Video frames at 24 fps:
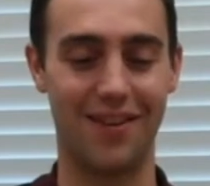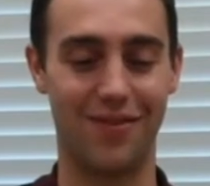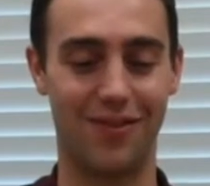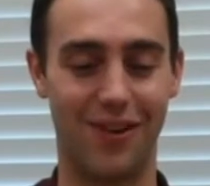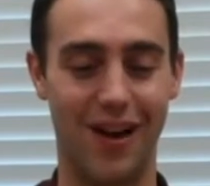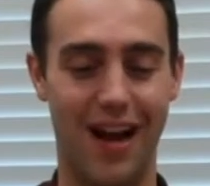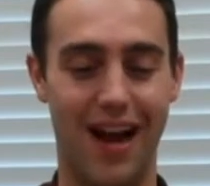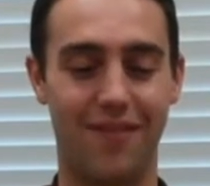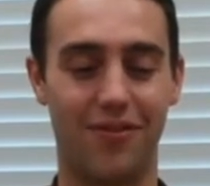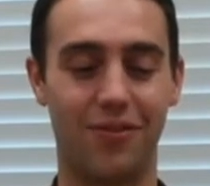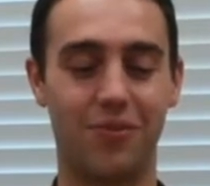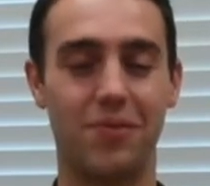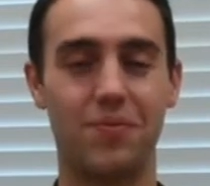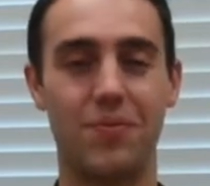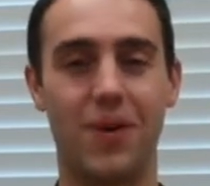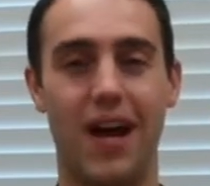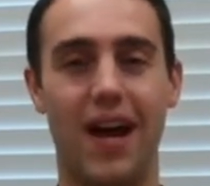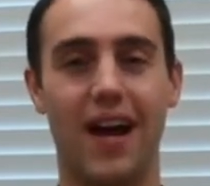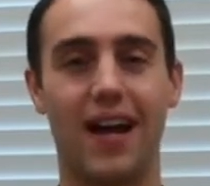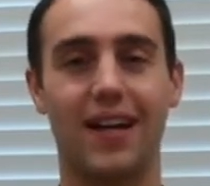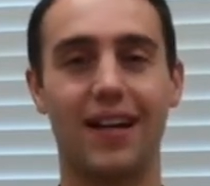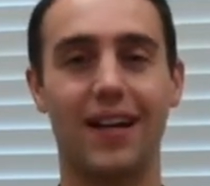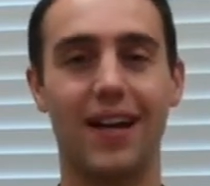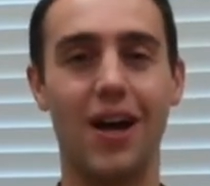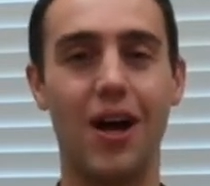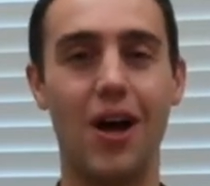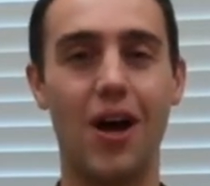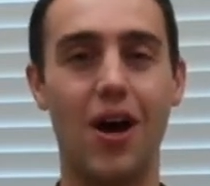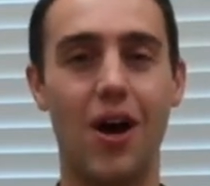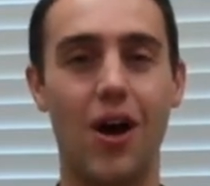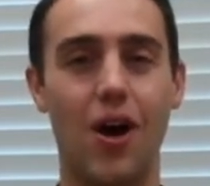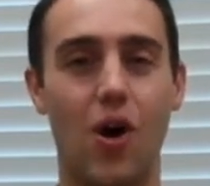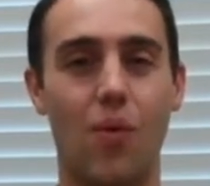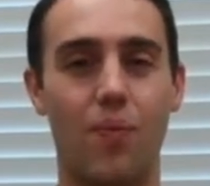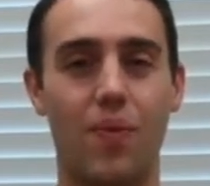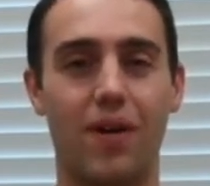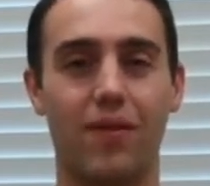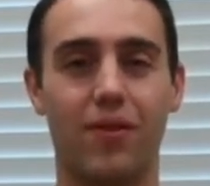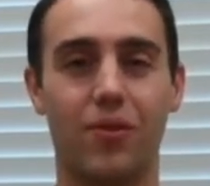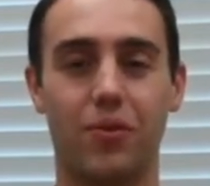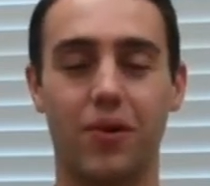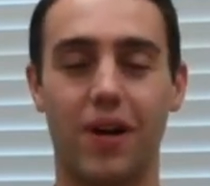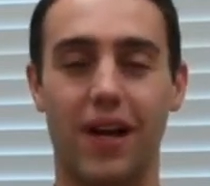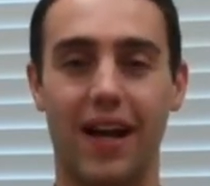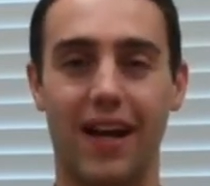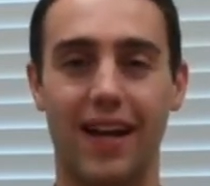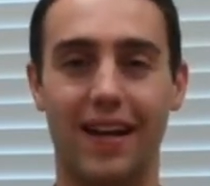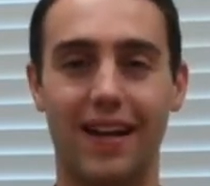you for having me back. Hope everyone
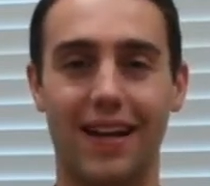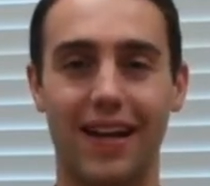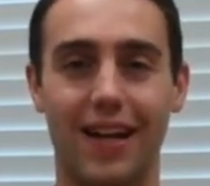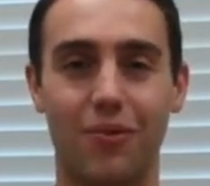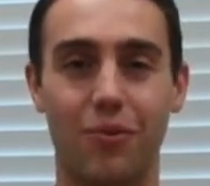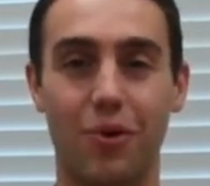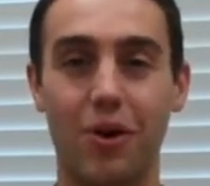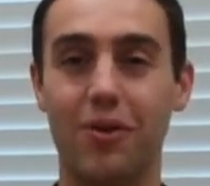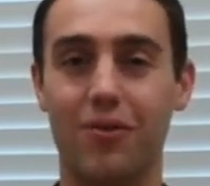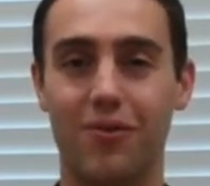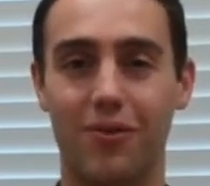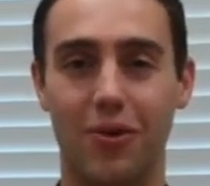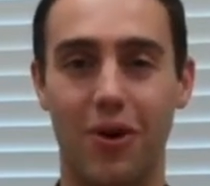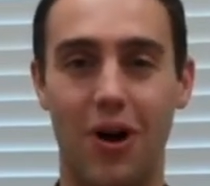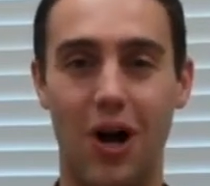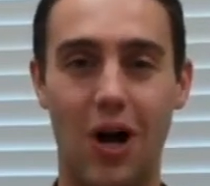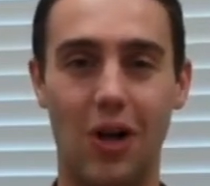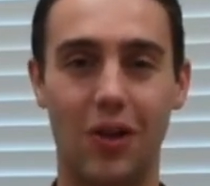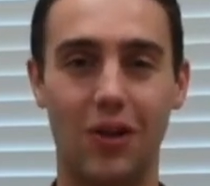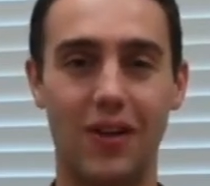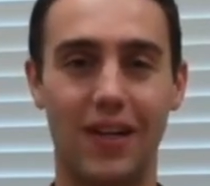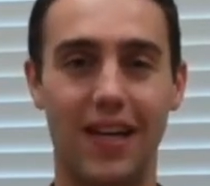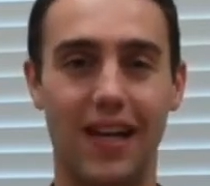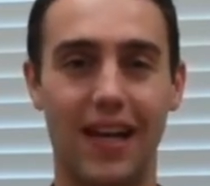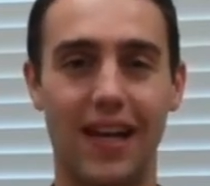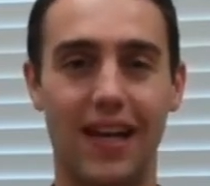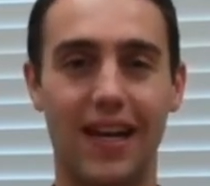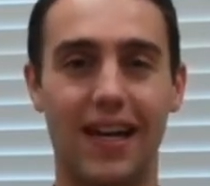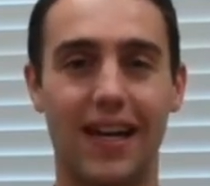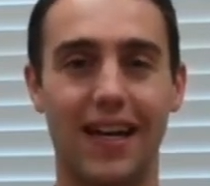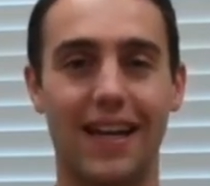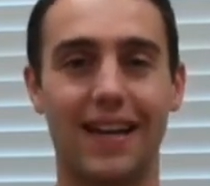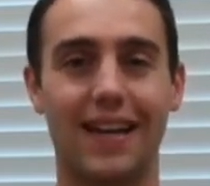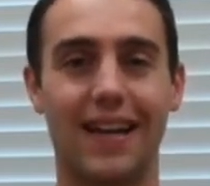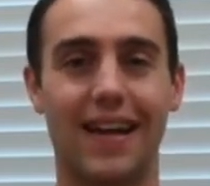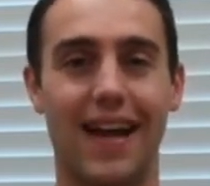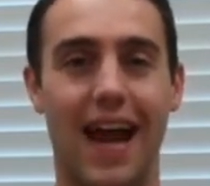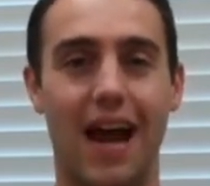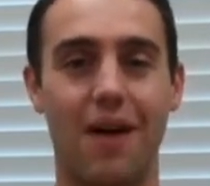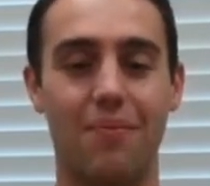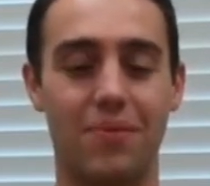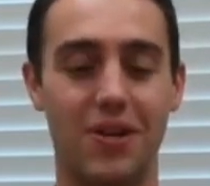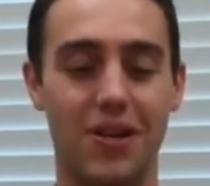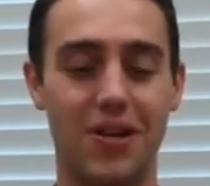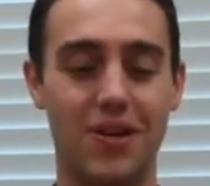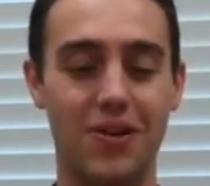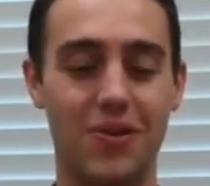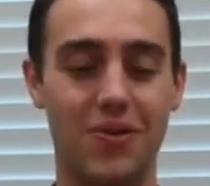had a, a wonderful holiday and
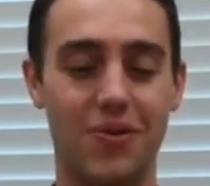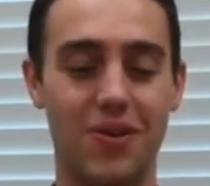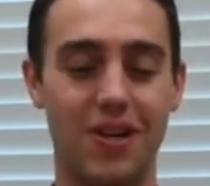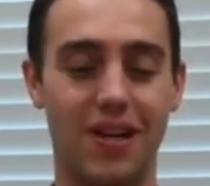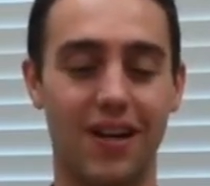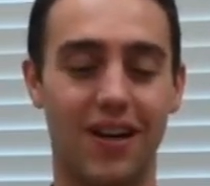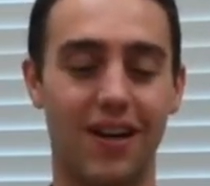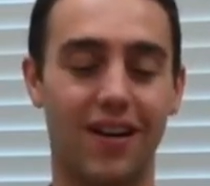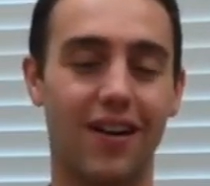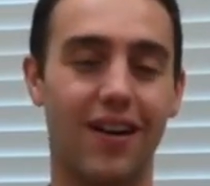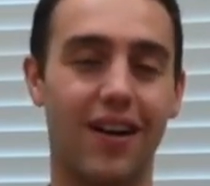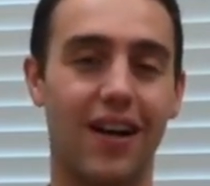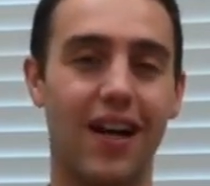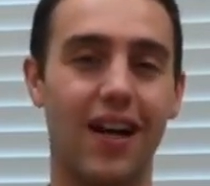Happy New Year.